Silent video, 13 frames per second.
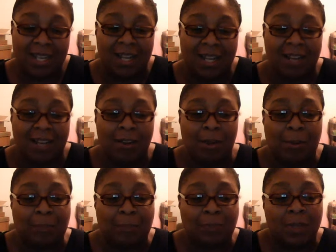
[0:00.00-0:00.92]

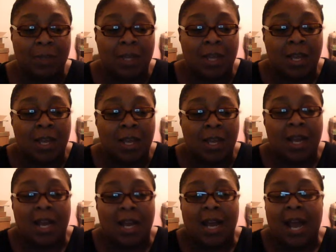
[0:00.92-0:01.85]
I've
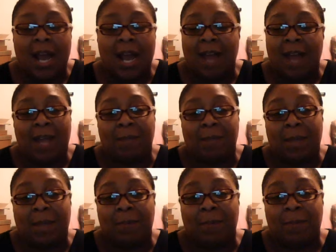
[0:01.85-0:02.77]
had
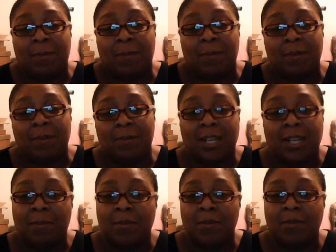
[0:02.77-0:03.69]
people. I had a
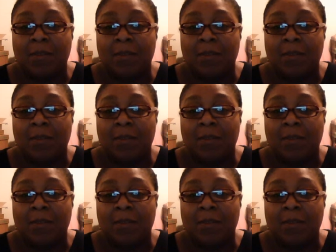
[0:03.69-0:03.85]
couple of